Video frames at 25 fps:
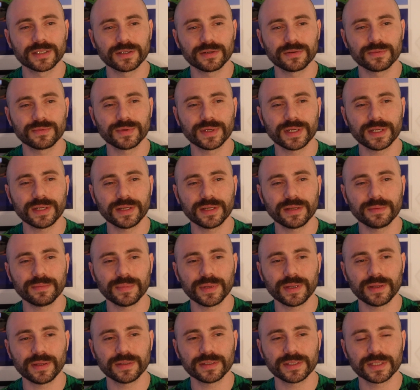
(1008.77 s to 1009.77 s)
You're reading
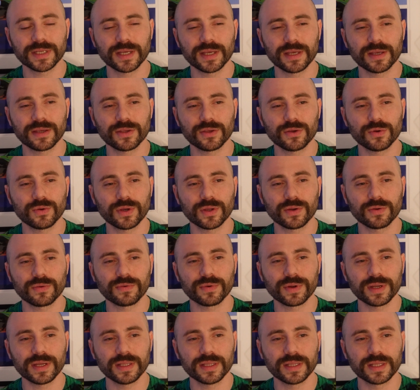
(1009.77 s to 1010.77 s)
me saying you can
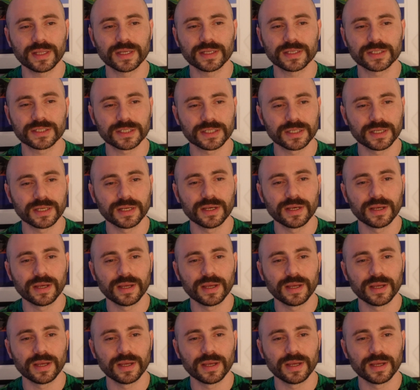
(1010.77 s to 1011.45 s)
read this.